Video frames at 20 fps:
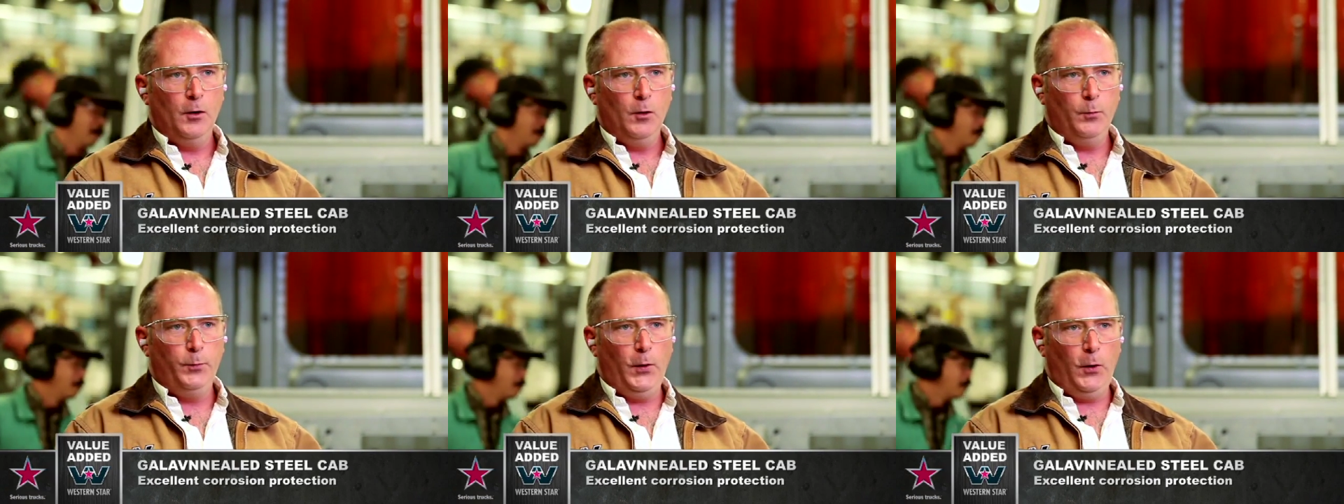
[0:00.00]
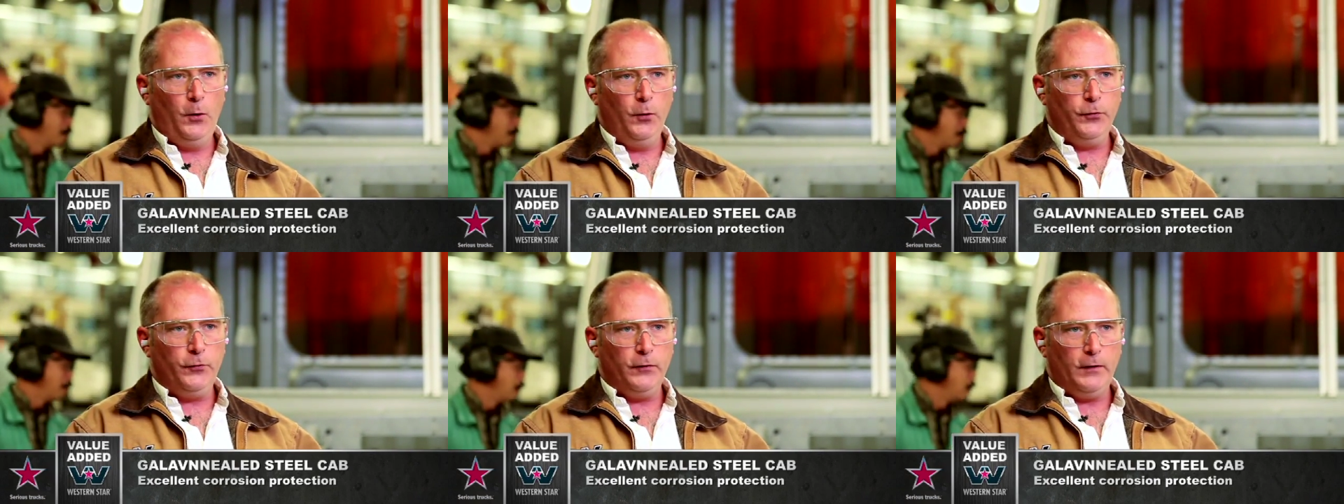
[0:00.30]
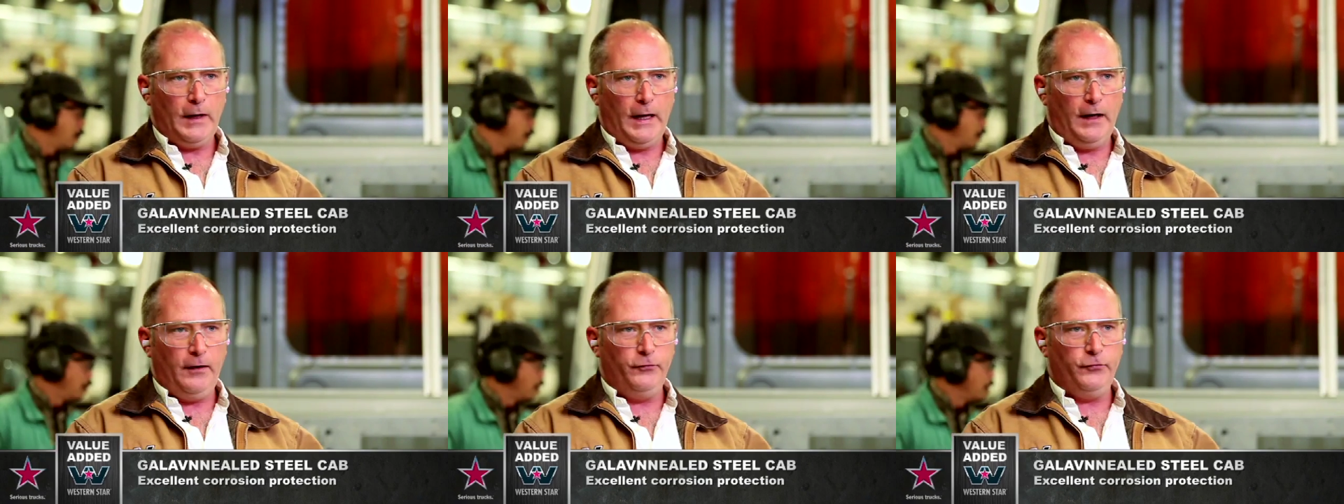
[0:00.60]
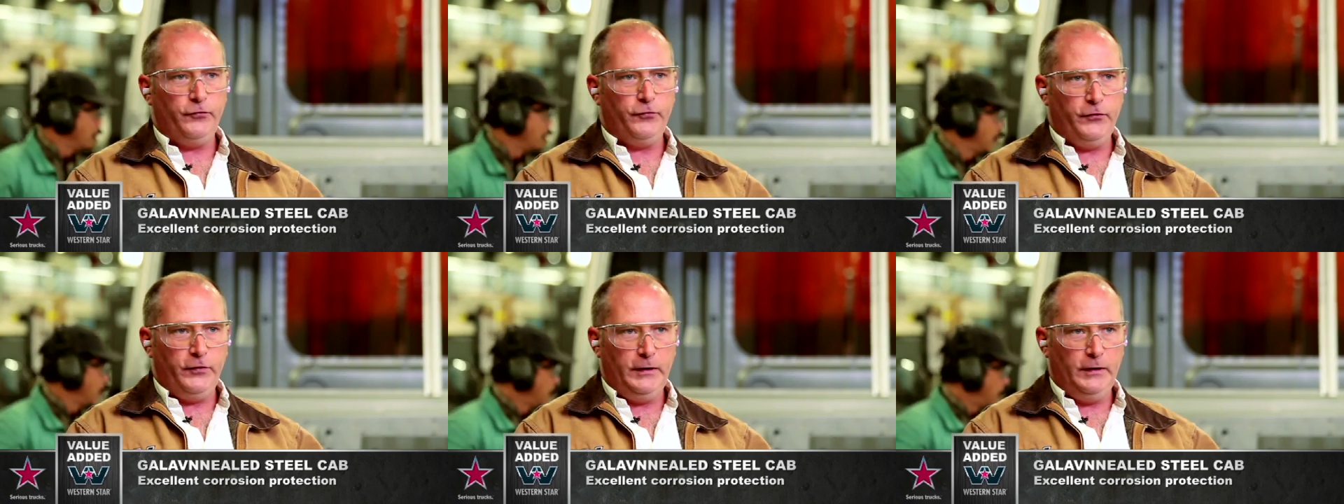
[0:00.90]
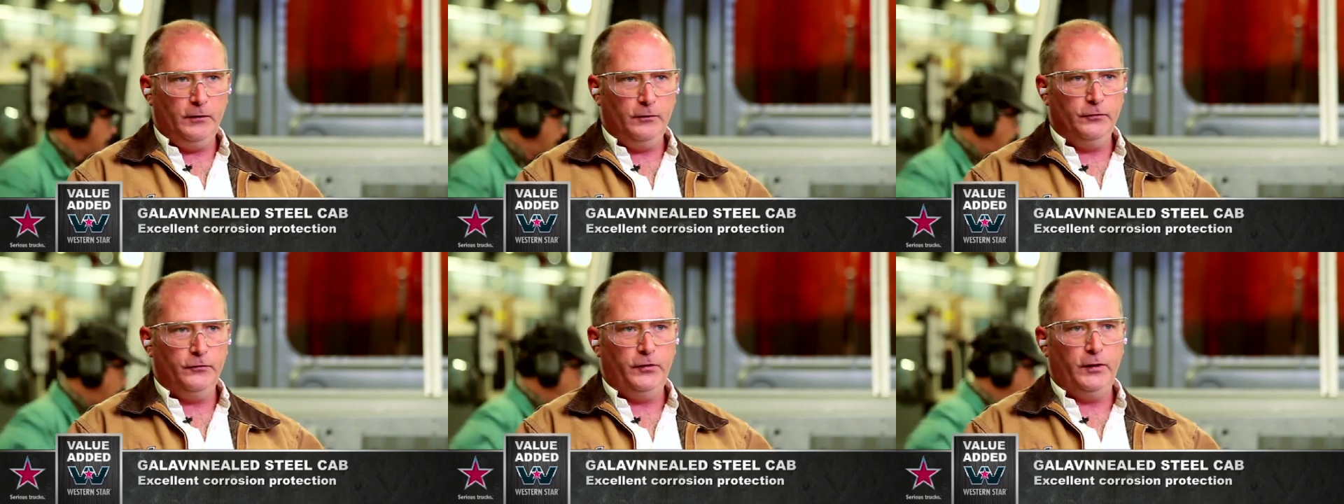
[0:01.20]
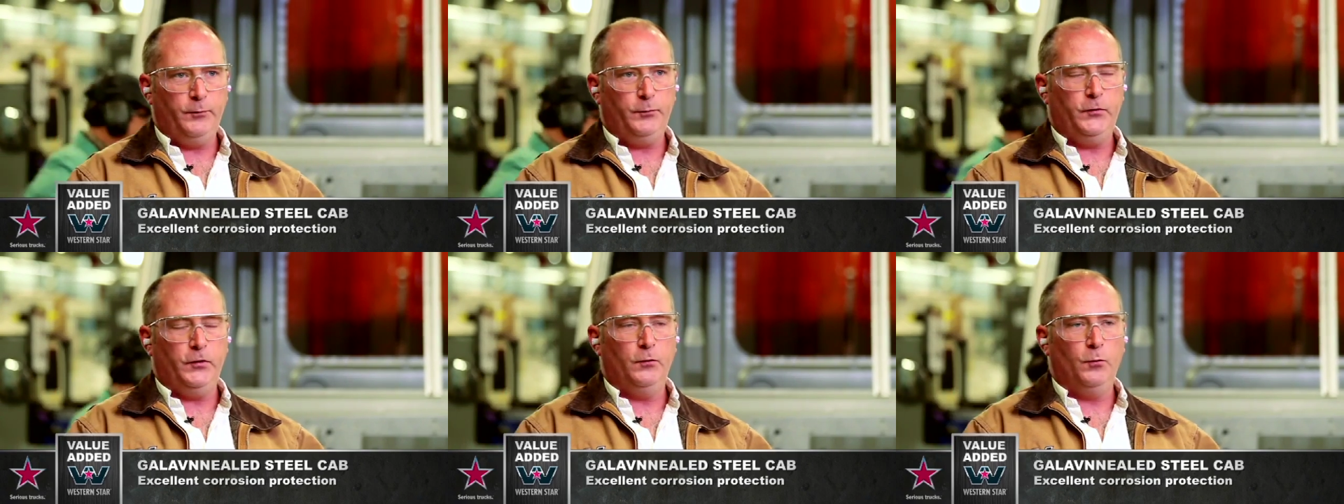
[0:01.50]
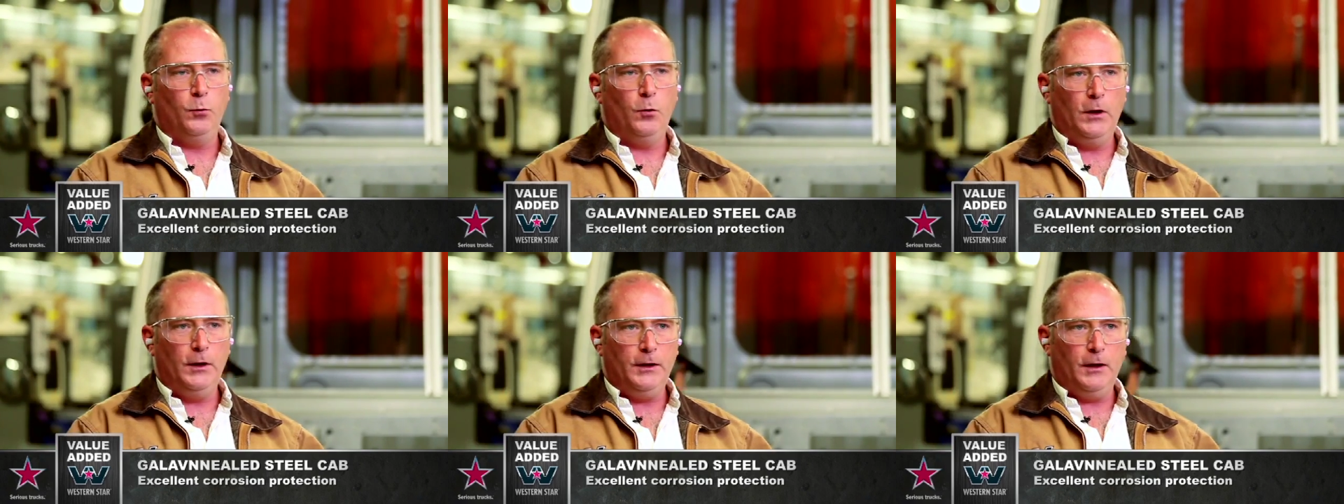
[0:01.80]
both have steel dipped in
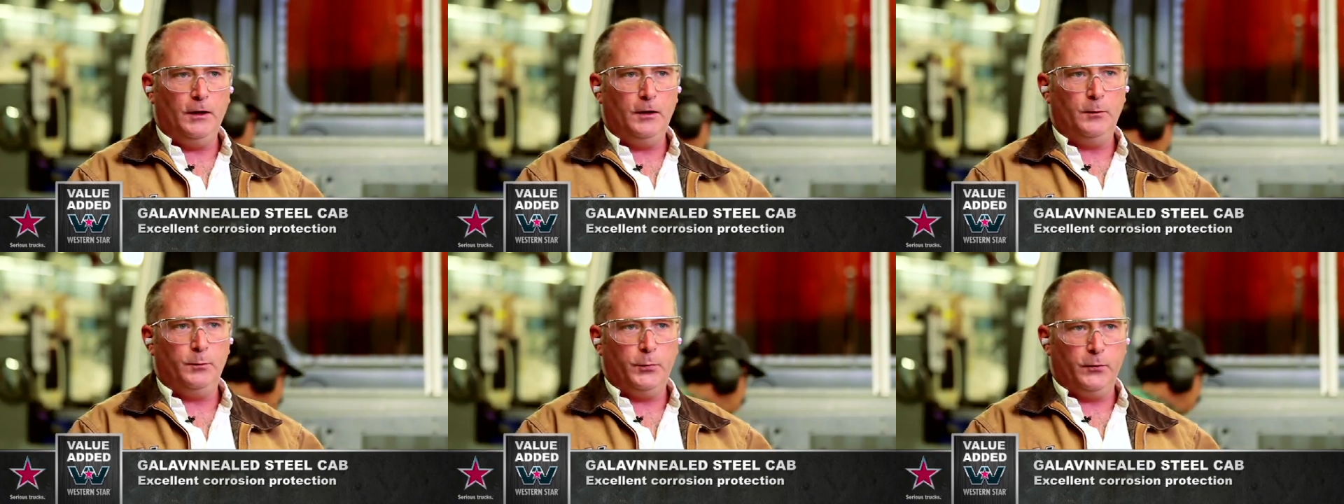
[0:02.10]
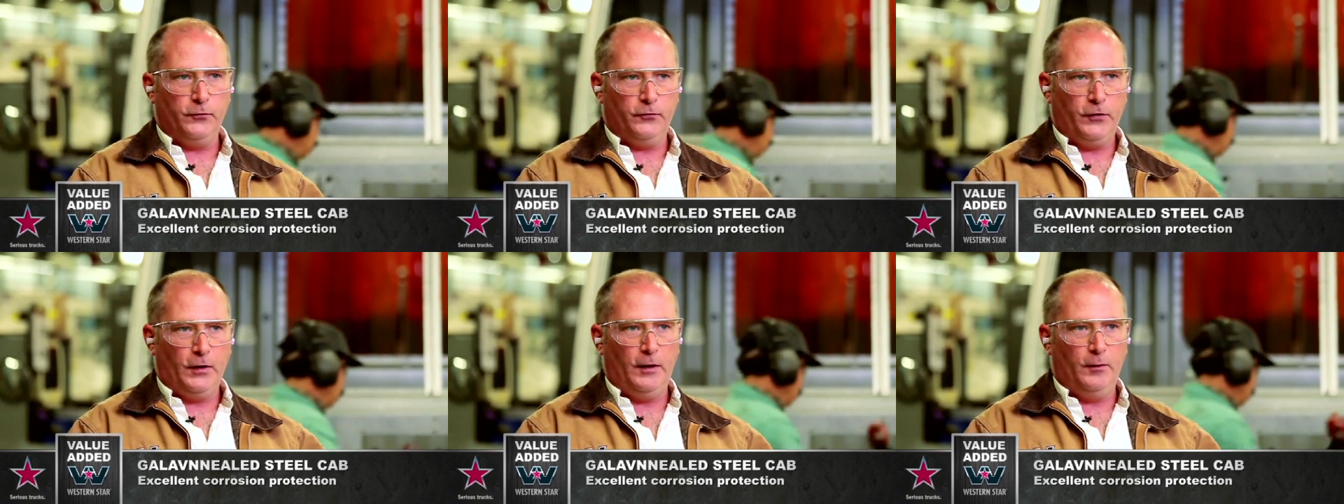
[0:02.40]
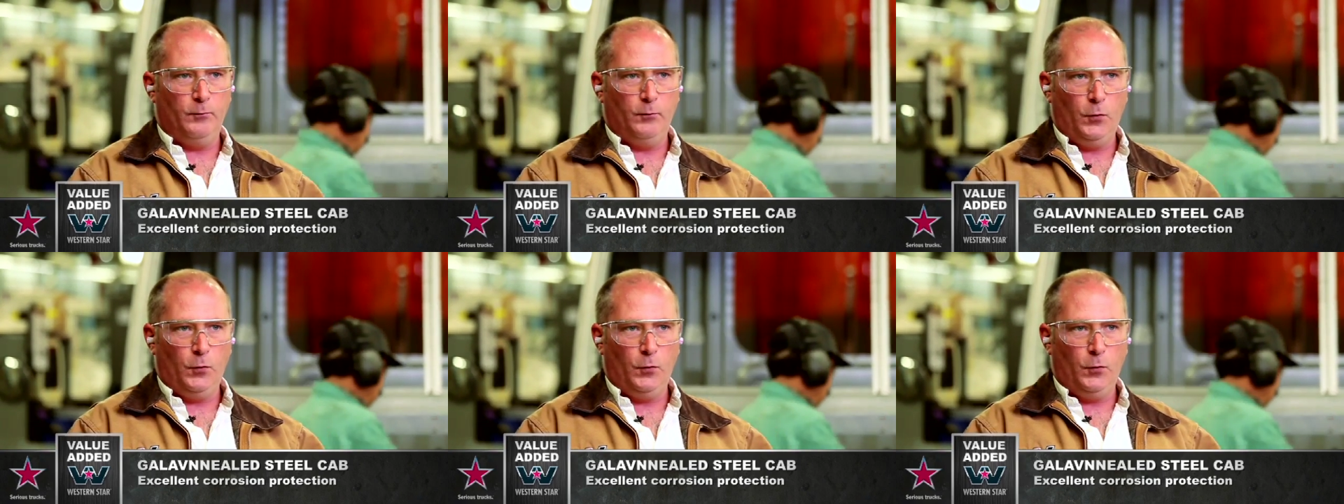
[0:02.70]
100%